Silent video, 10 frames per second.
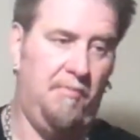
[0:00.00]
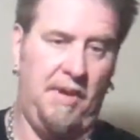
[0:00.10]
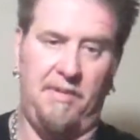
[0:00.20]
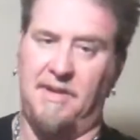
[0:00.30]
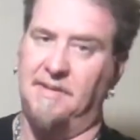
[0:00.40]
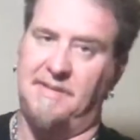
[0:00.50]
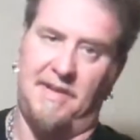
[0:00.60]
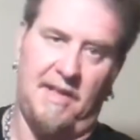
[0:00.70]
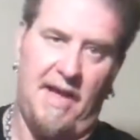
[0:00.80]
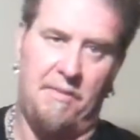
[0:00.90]
Maybe because of the
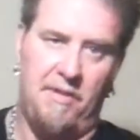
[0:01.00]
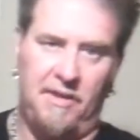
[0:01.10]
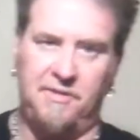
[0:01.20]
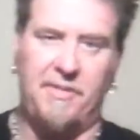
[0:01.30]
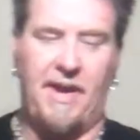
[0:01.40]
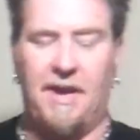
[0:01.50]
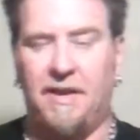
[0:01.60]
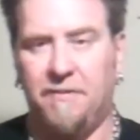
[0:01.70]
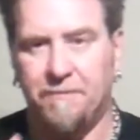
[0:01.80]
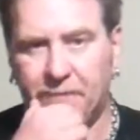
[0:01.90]
climate in
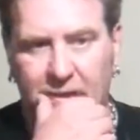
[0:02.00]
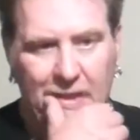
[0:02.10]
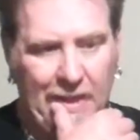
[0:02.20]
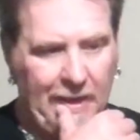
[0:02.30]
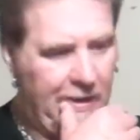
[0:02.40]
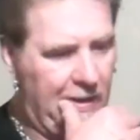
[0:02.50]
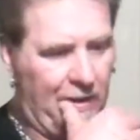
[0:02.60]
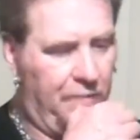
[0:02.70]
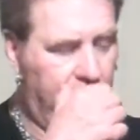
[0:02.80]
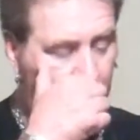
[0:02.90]
Japan, and